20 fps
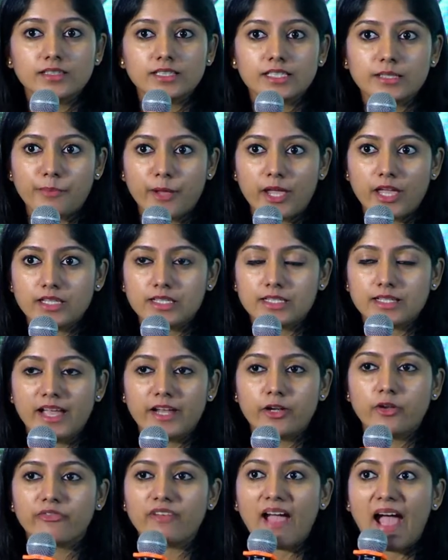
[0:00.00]
space
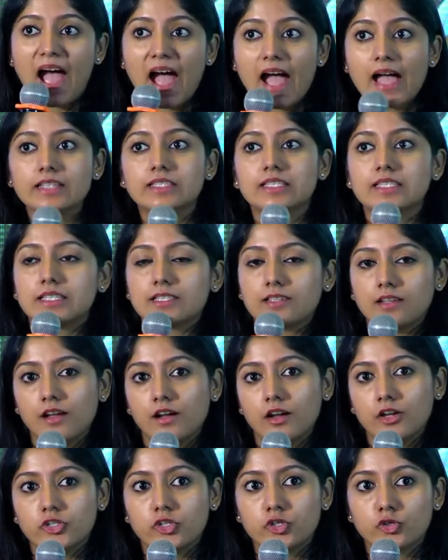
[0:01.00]
kind of adds
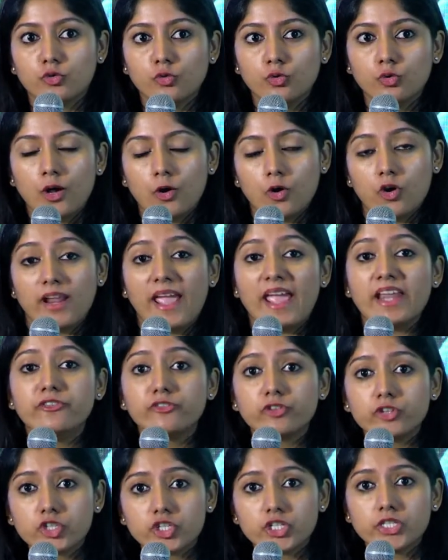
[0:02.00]
to or
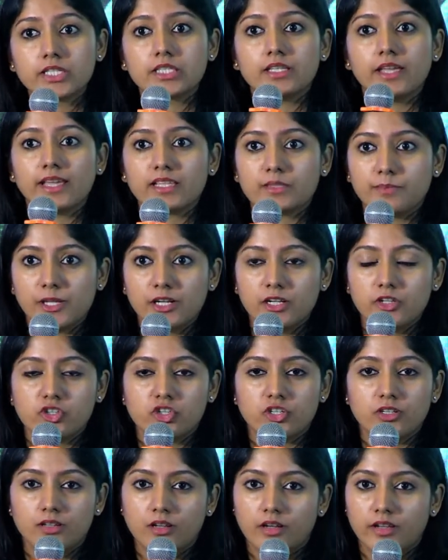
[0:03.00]
enriches the
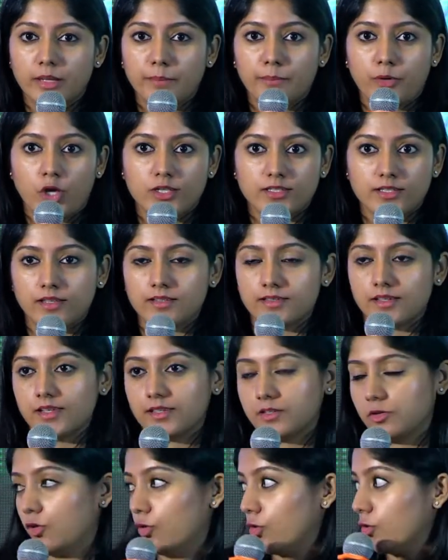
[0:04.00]
experiential learning process
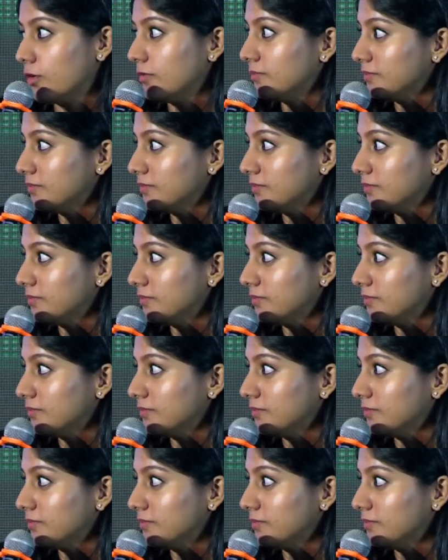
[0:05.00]
as a whole.